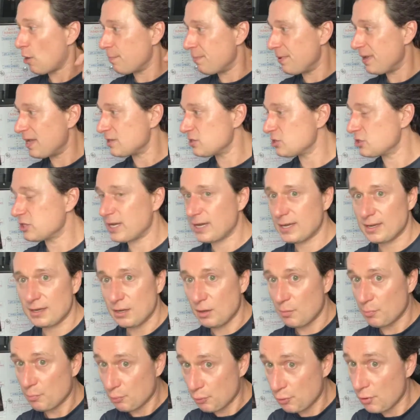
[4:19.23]
pitching
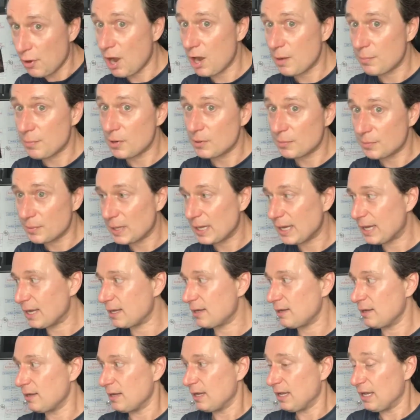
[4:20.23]

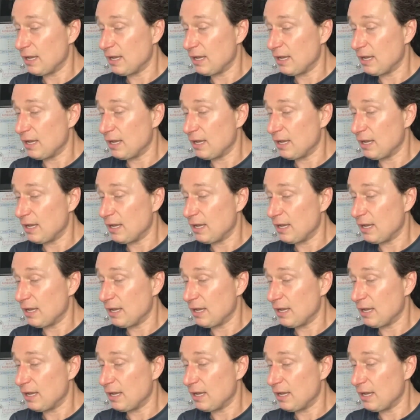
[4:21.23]
probably,